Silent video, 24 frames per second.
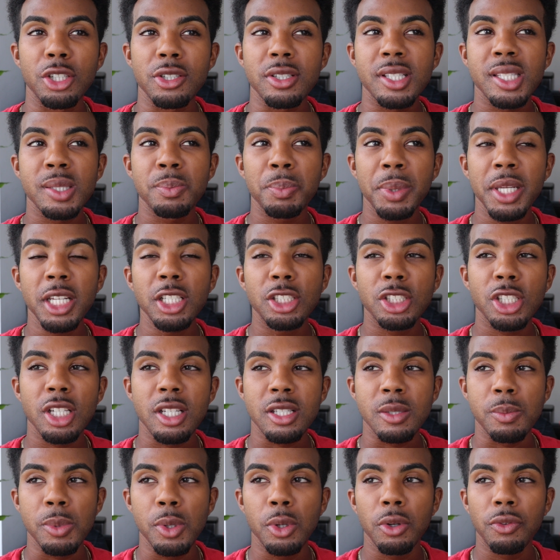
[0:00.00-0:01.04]
Your speech
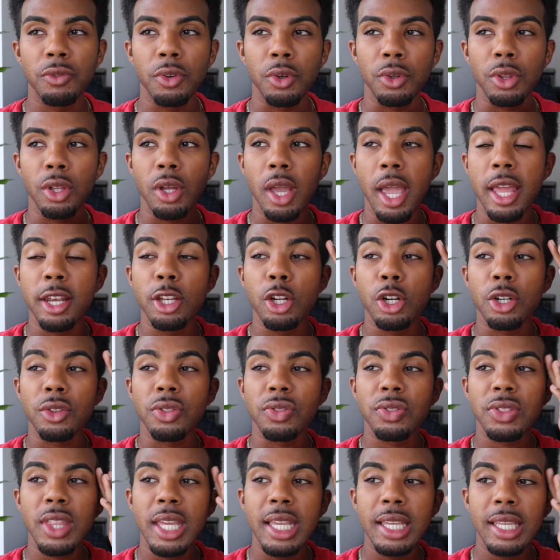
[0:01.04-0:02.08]
is beautiful, and
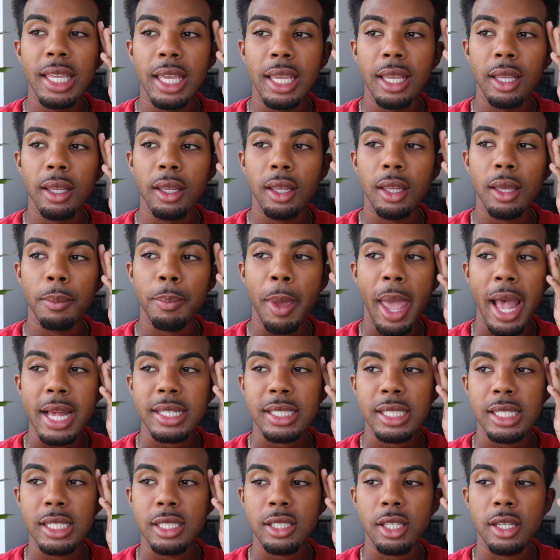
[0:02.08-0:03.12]
your thinking
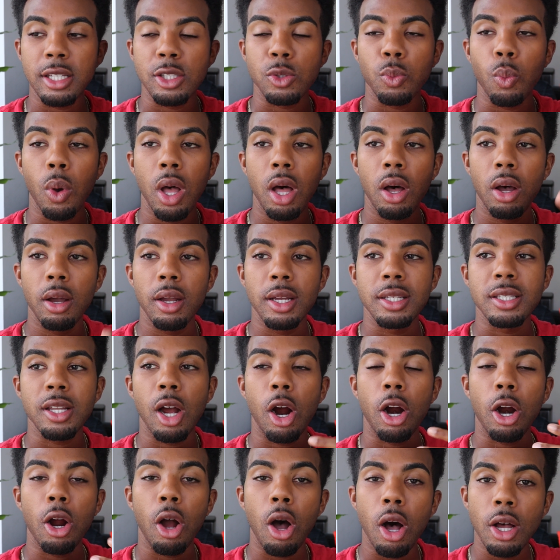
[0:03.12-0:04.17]
capacities as well
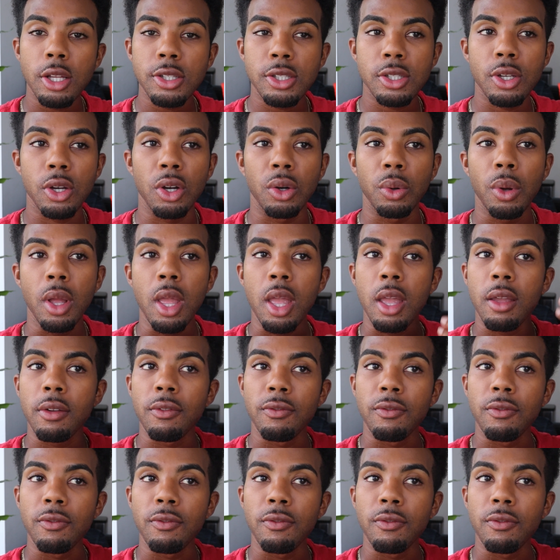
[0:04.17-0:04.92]
are also